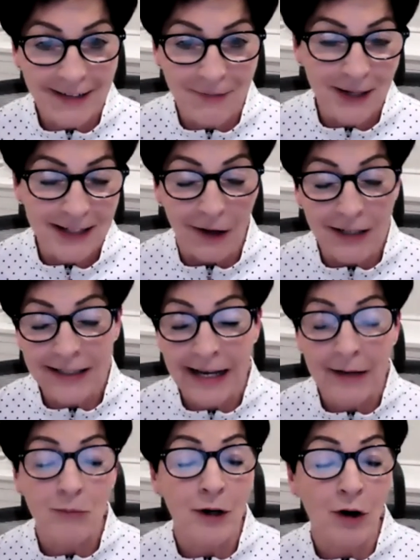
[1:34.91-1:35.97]
we're
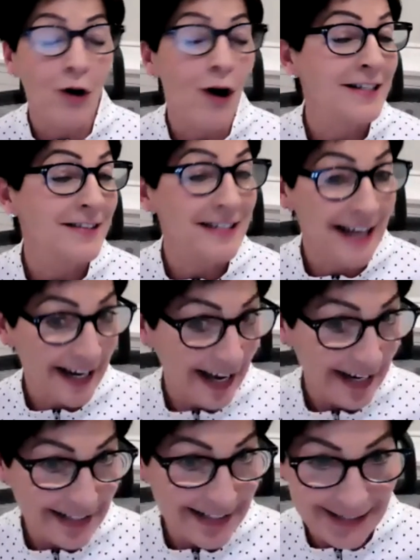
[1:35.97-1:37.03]
across the
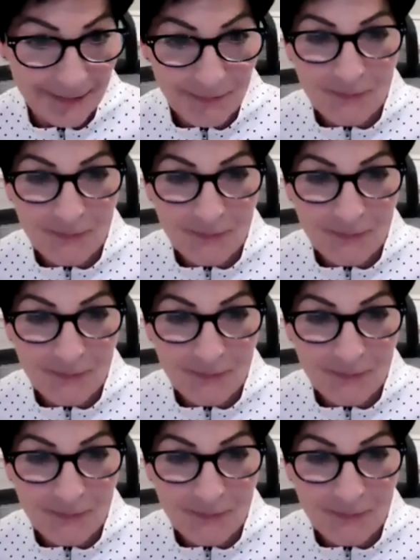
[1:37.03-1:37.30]
decades,